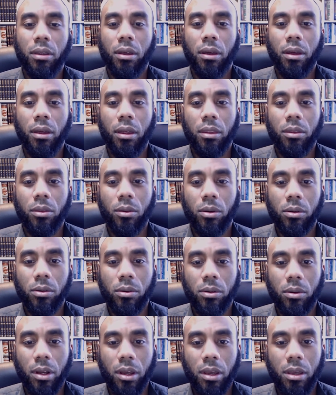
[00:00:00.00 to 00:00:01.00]
Uh, the
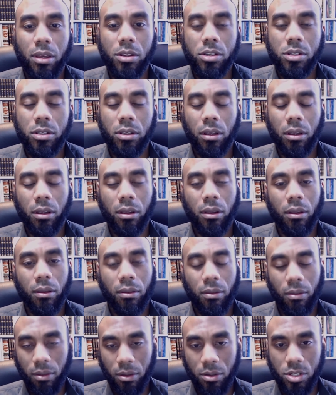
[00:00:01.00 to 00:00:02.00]
Quraysh, uh,
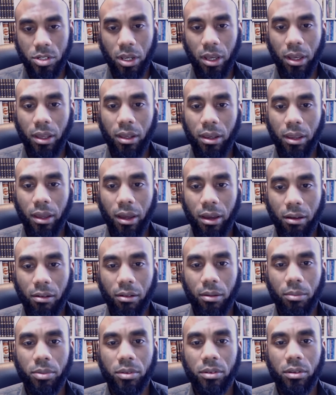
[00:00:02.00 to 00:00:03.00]
the Jahili
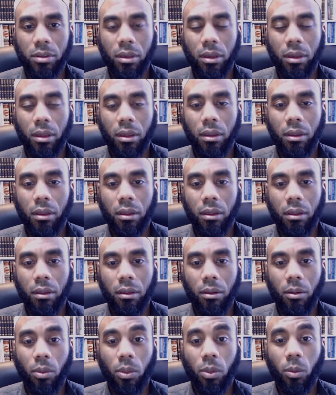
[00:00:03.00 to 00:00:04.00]
Arabs,
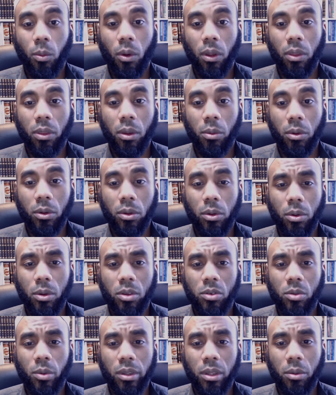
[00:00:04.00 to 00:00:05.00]
what they would do
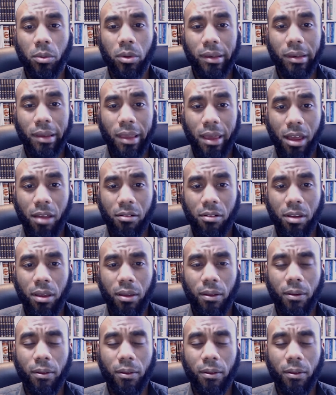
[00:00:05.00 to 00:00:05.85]
is when they would inherit